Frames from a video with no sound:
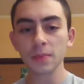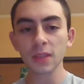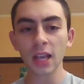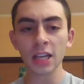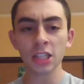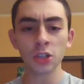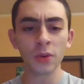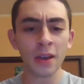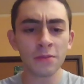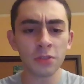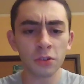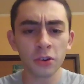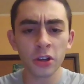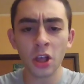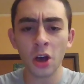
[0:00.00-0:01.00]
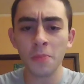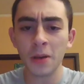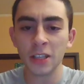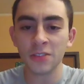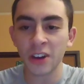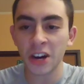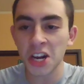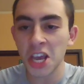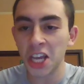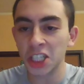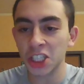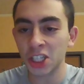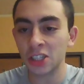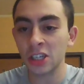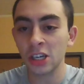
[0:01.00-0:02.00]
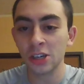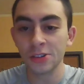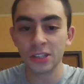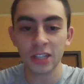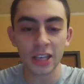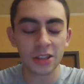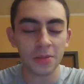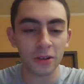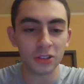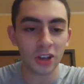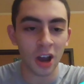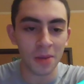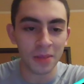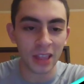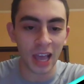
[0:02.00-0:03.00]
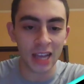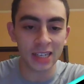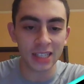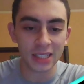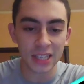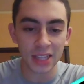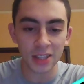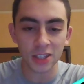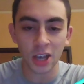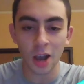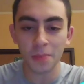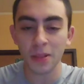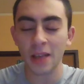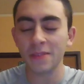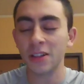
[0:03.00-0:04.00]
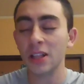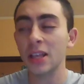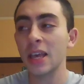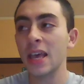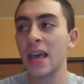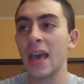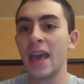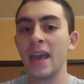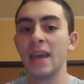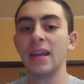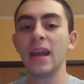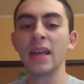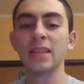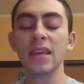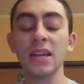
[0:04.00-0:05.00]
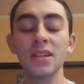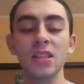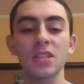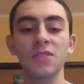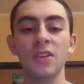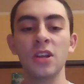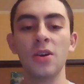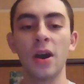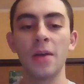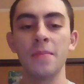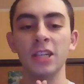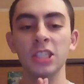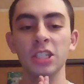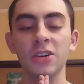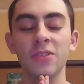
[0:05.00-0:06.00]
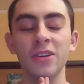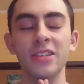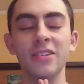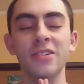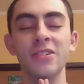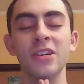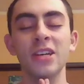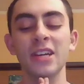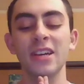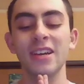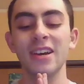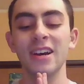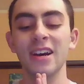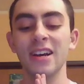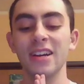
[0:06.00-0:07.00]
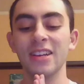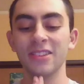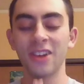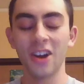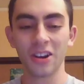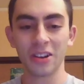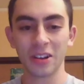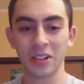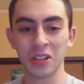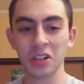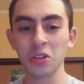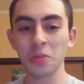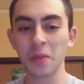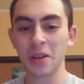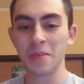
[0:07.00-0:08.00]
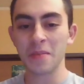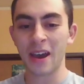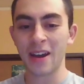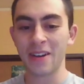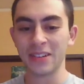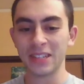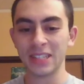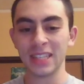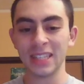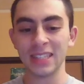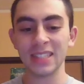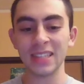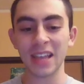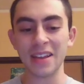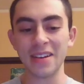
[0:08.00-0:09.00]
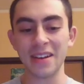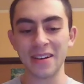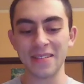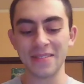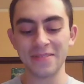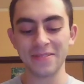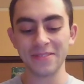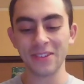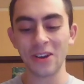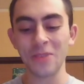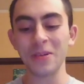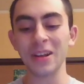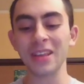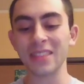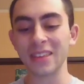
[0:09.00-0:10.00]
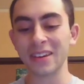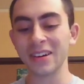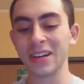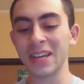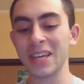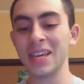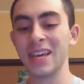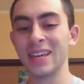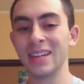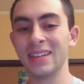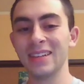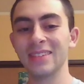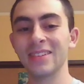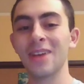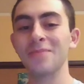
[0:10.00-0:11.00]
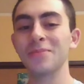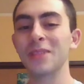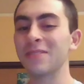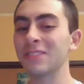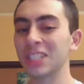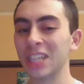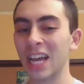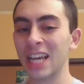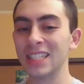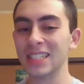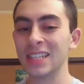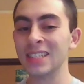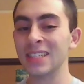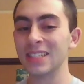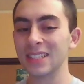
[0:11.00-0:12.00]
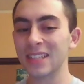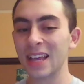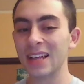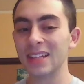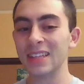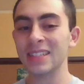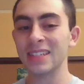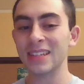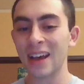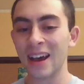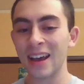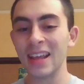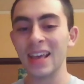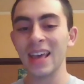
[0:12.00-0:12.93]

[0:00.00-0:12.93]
And so we have the Ruy Lopez variation, which is like the most common line to see at the top level. And at the end of this video, I'm actually going to talk a little bit about the state of opening theory in top level chess. Is it stale? Is it not?